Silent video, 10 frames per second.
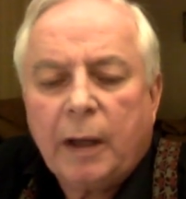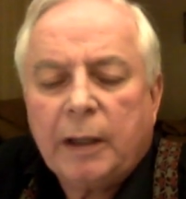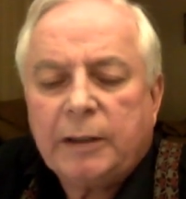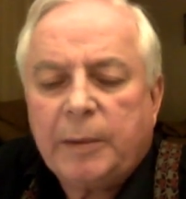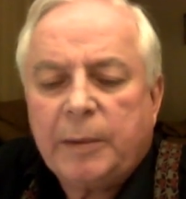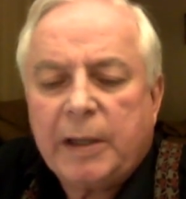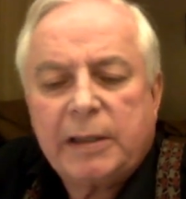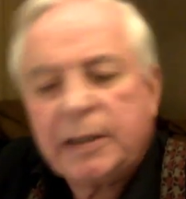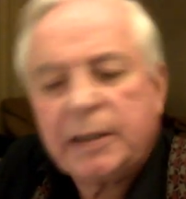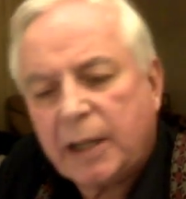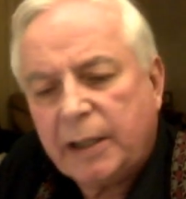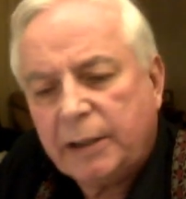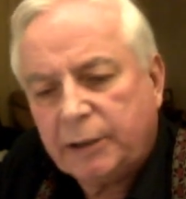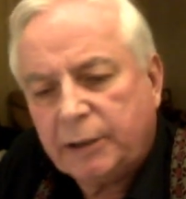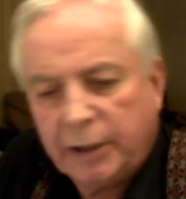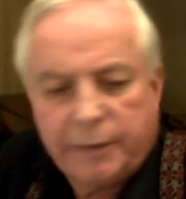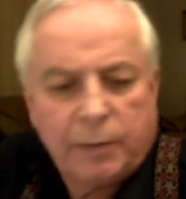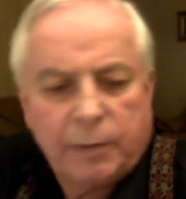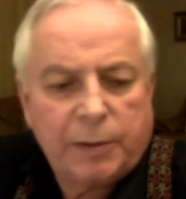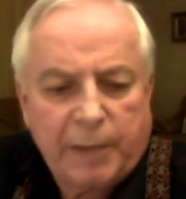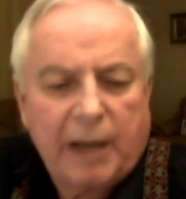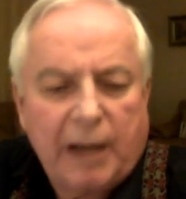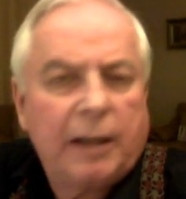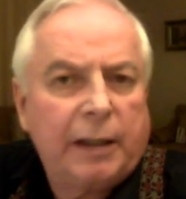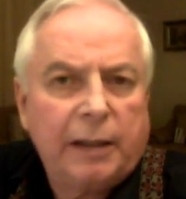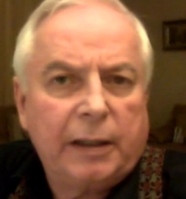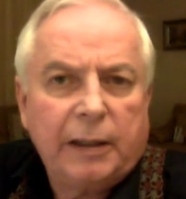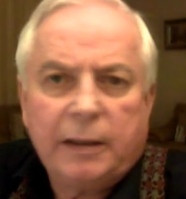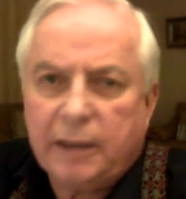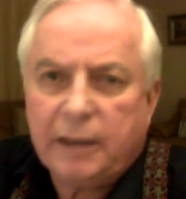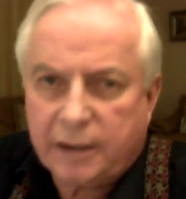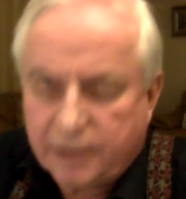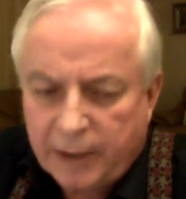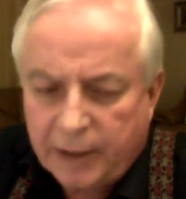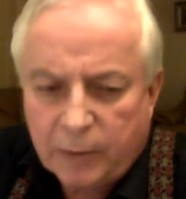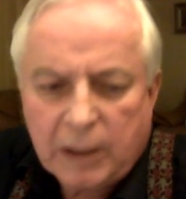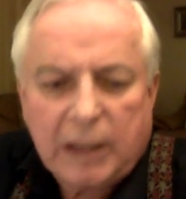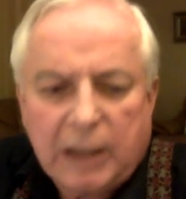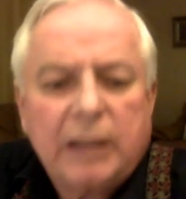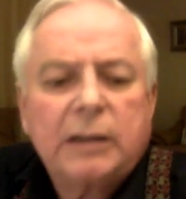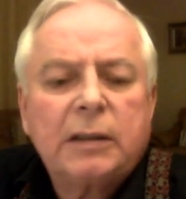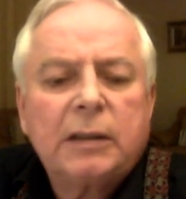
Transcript: Geminis are sunny, cheerful, sparkling and streetwise.